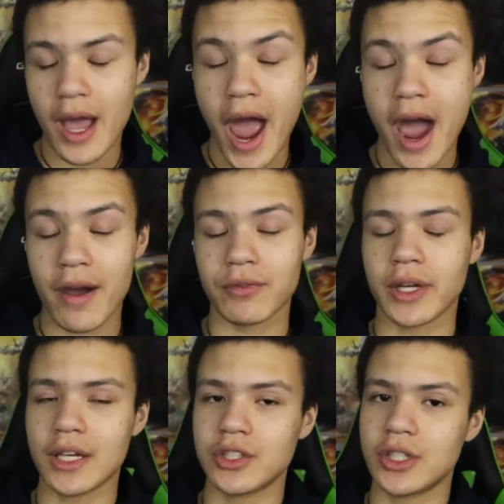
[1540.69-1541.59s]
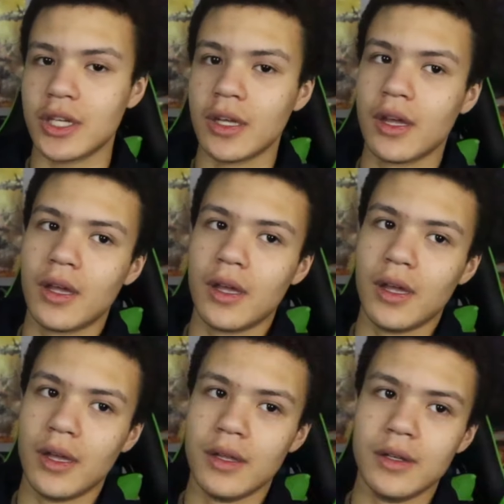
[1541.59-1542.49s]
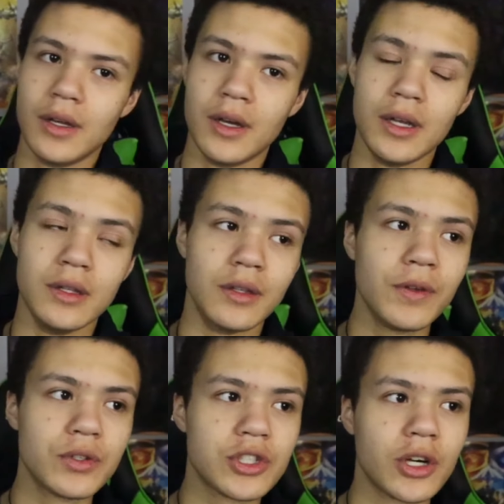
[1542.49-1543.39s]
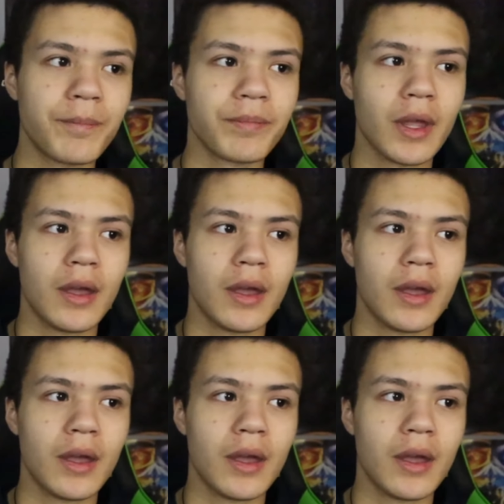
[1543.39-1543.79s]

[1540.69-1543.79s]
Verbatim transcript: after Kenshi and uh, in the future.